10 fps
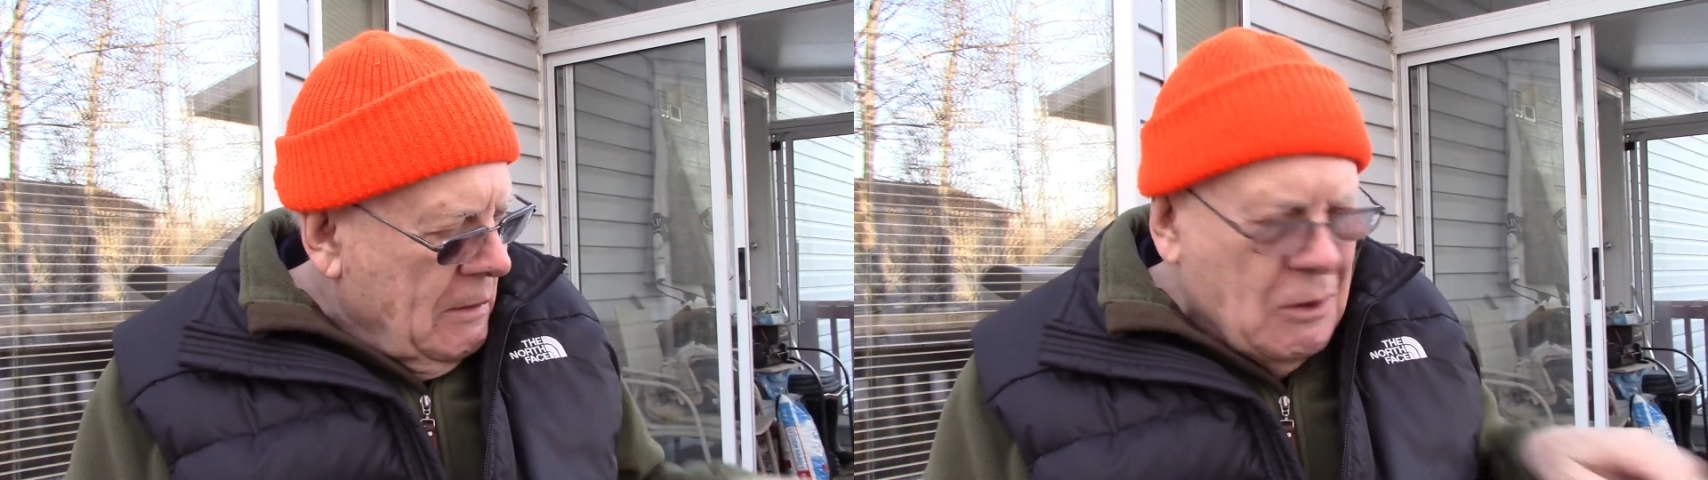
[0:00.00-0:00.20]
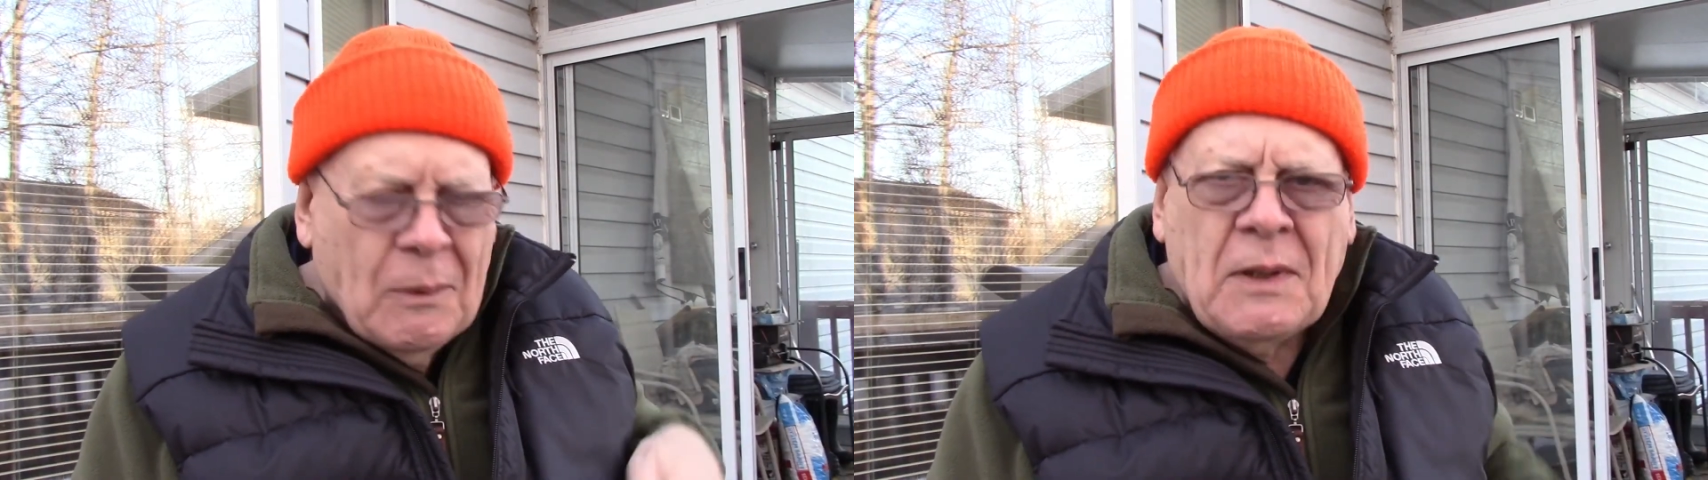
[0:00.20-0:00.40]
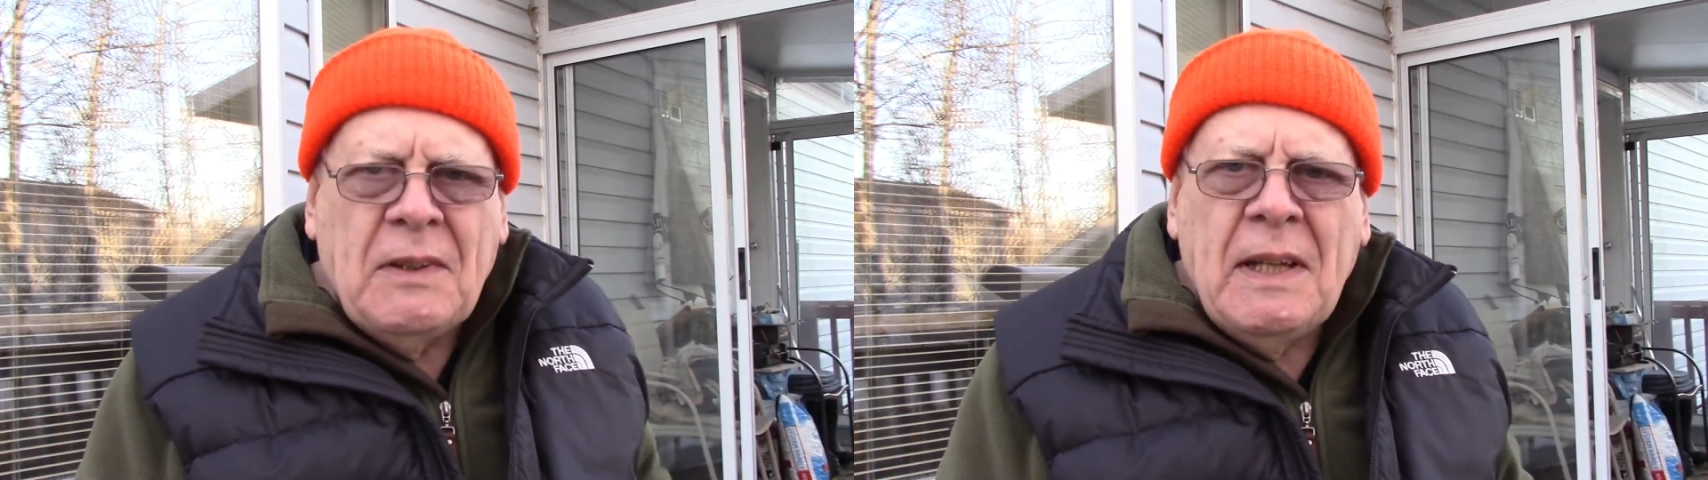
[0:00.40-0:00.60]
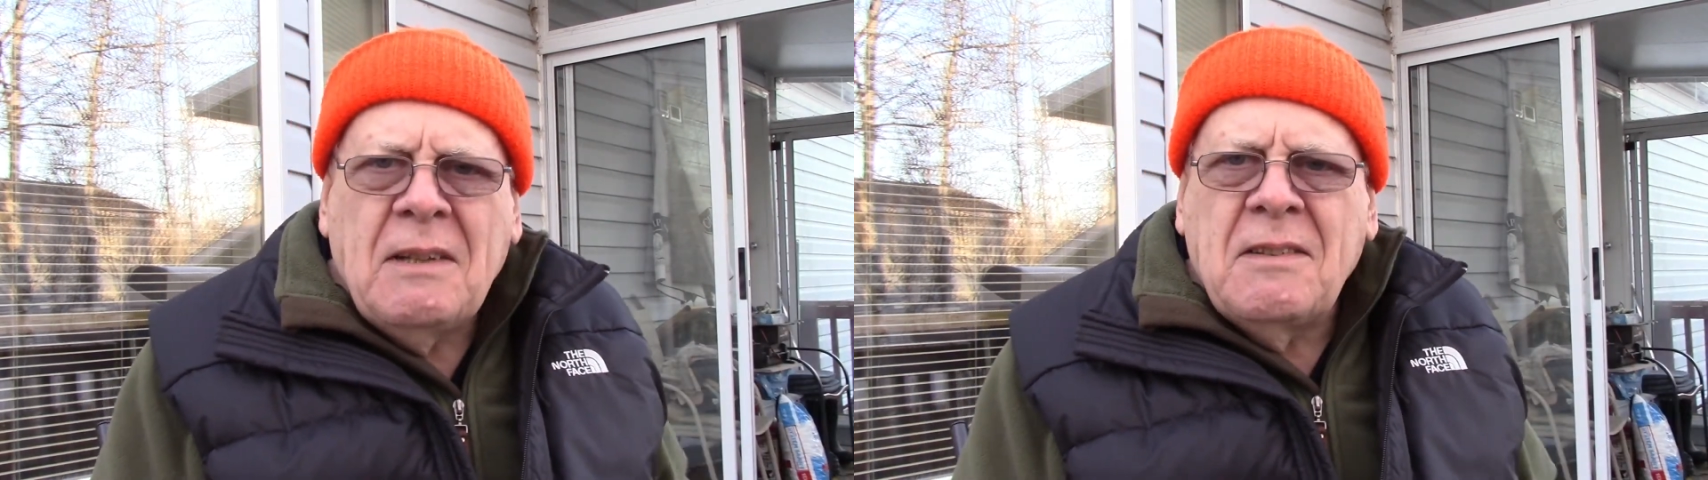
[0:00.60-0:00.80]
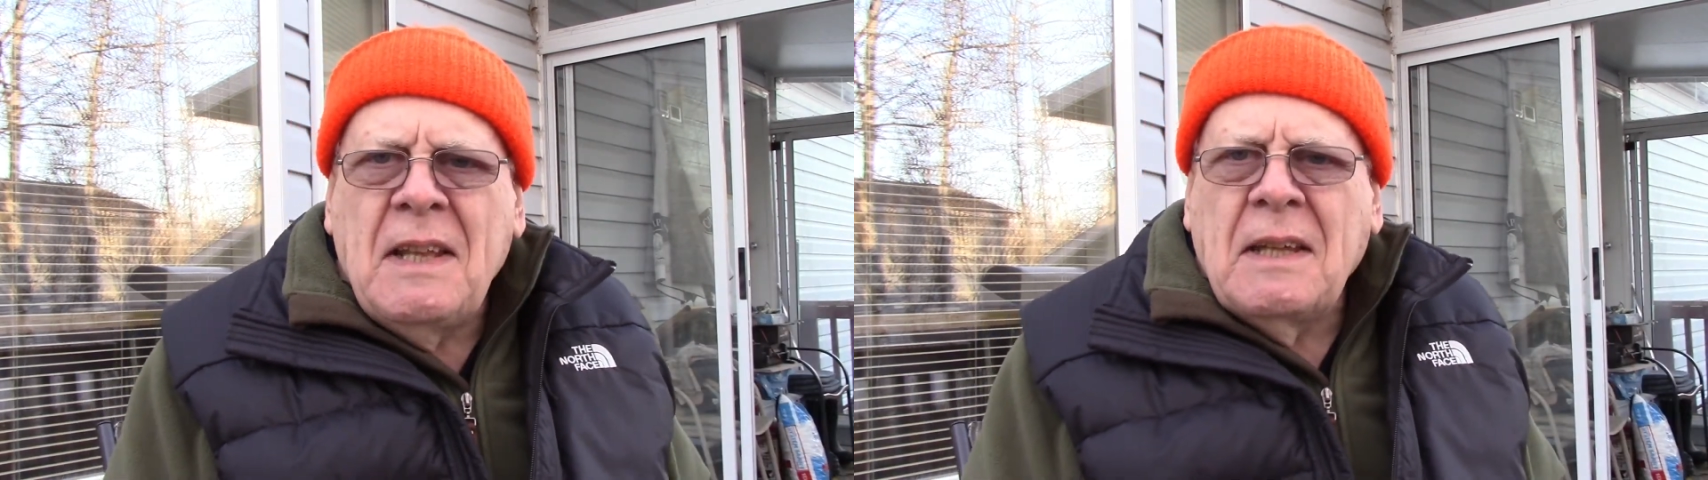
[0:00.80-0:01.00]
Do I
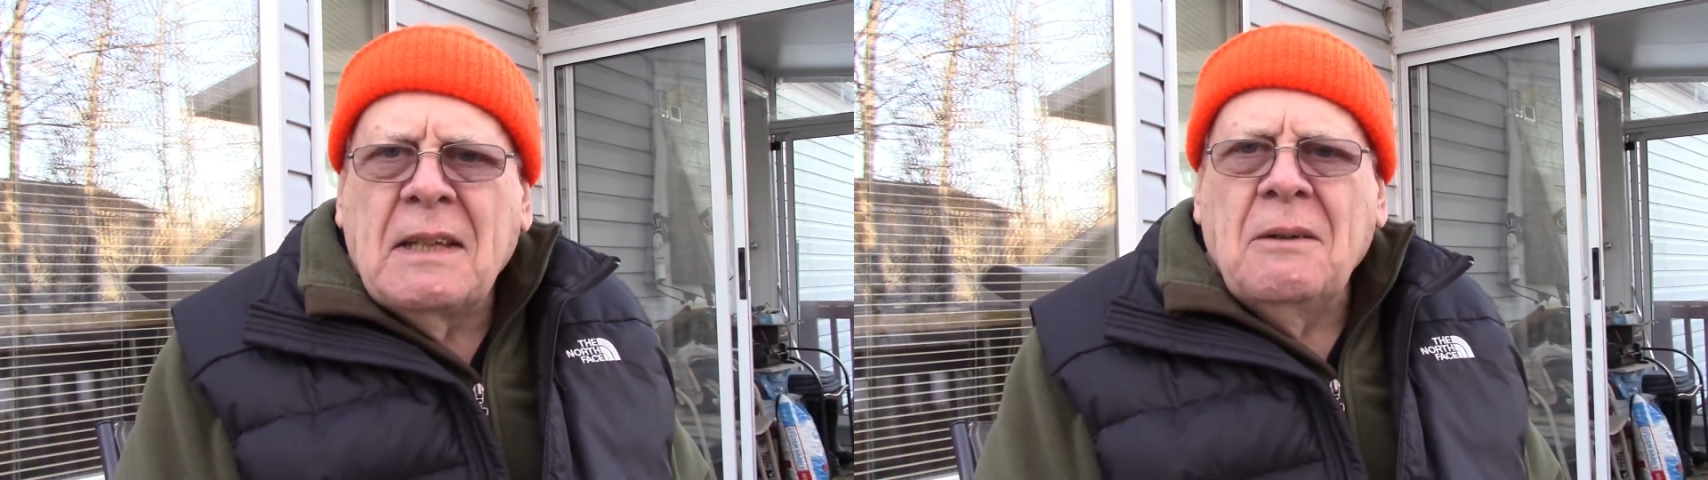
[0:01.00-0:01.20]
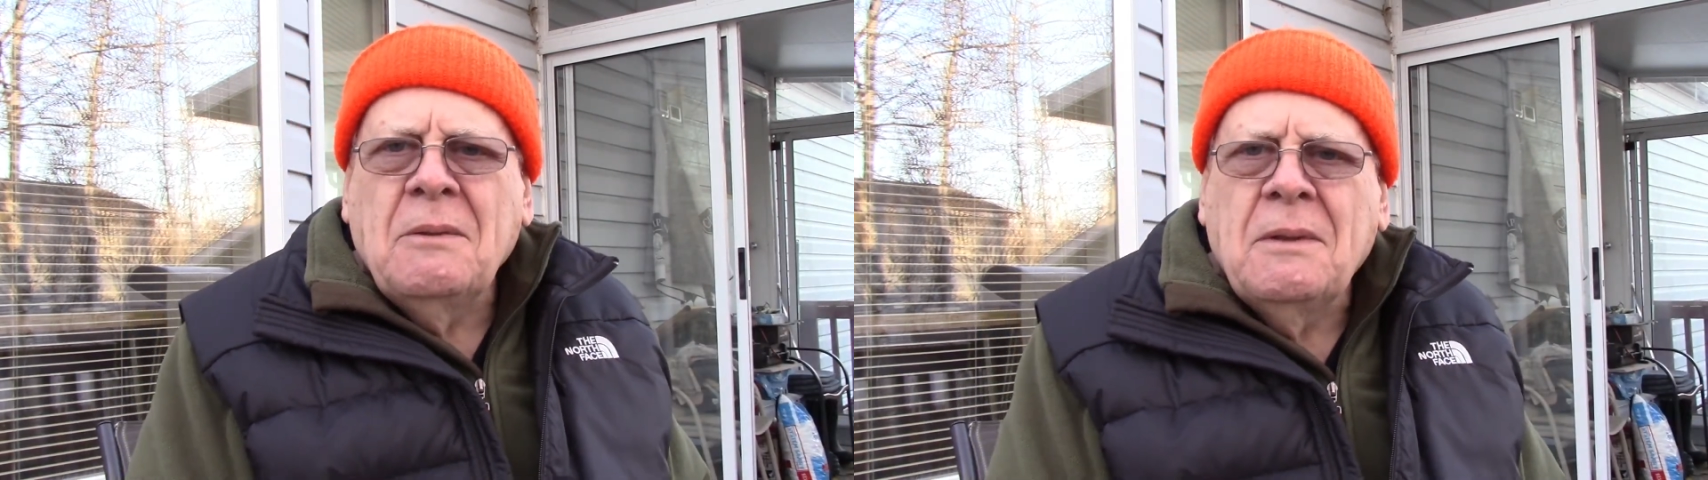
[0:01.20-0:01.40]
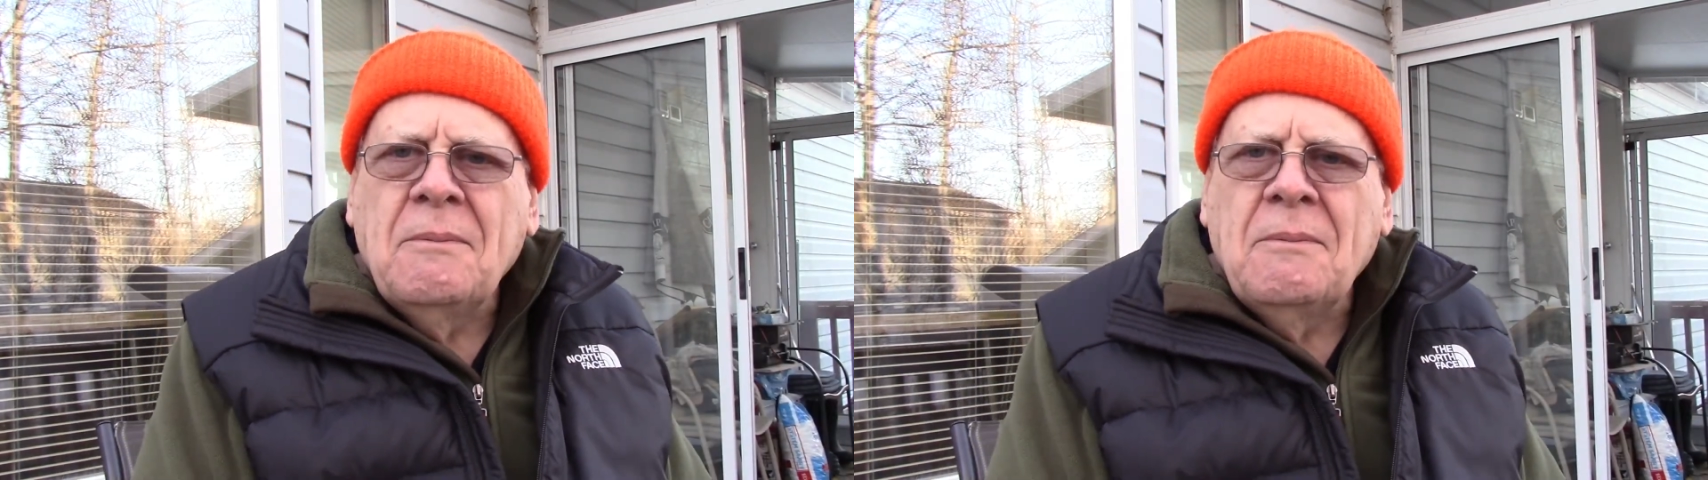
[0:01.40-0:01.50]
take steak out